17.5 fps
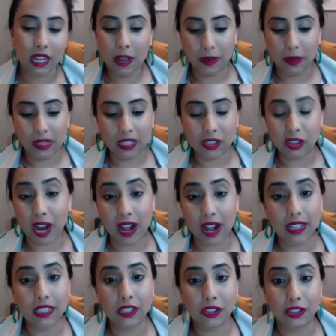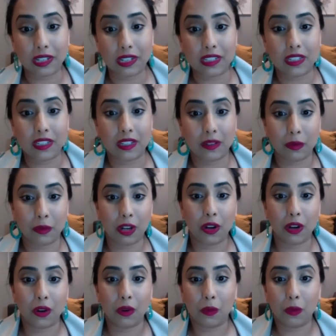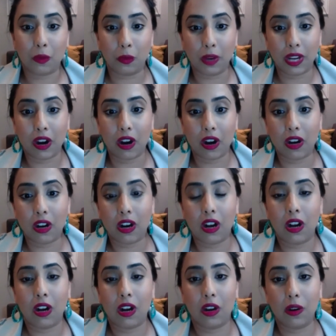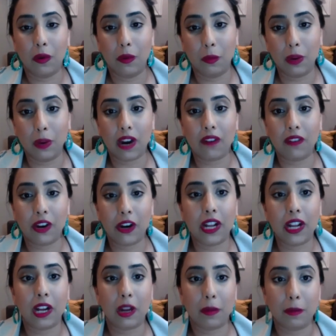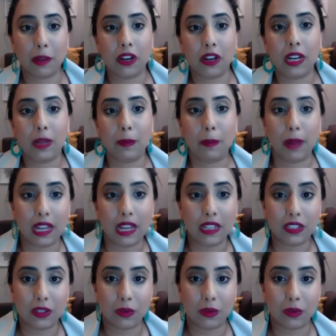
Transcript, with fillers: But the challenge is, you know, we are uh, we are very community based,